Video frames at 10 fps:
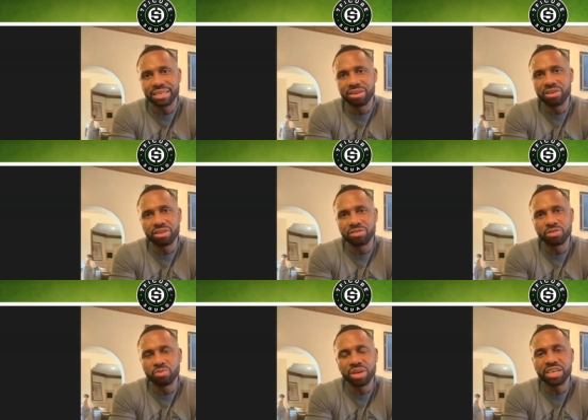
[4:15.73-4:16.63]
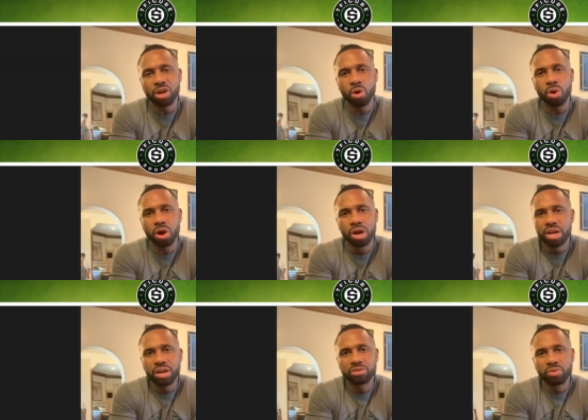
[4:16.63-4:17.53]
There's just really no
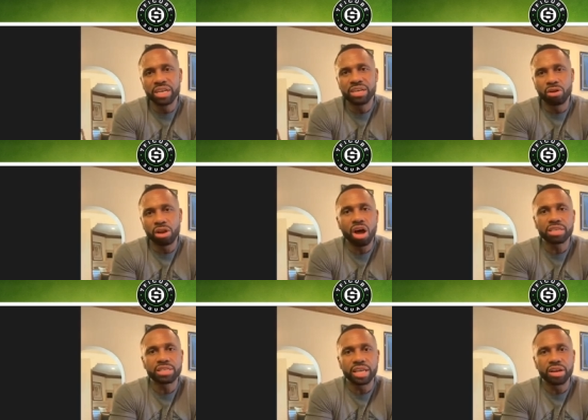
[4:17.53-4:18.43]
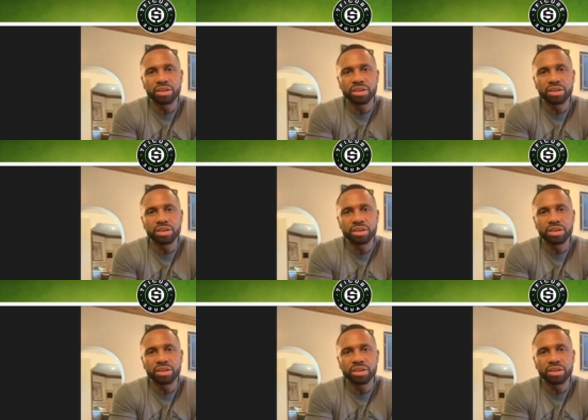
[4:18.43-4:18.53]
there's really no loss there.